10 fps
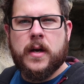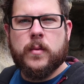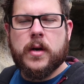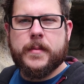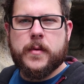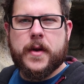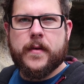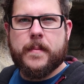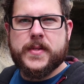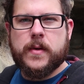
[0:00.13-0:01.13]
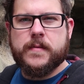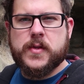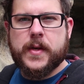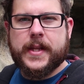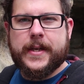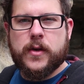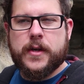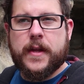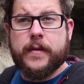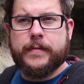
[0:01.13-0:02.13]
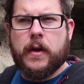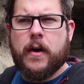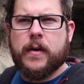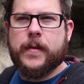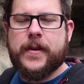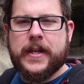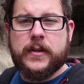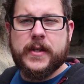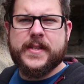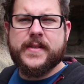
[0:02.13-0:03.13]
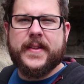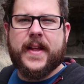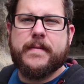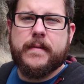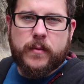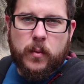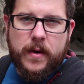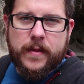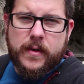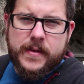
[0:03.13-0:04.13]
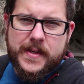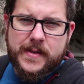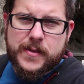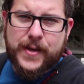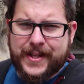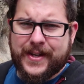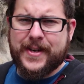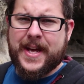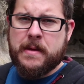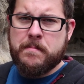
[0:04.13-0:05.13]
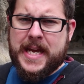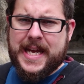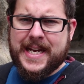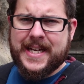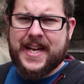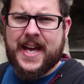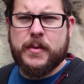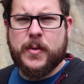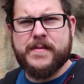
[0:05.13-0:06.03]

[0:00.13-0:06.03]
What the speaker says: Welcome to another episode of Strictly Nerd, the vlog, where you get a look into the life of one of the nerds here at Strictly Nerd, me, and my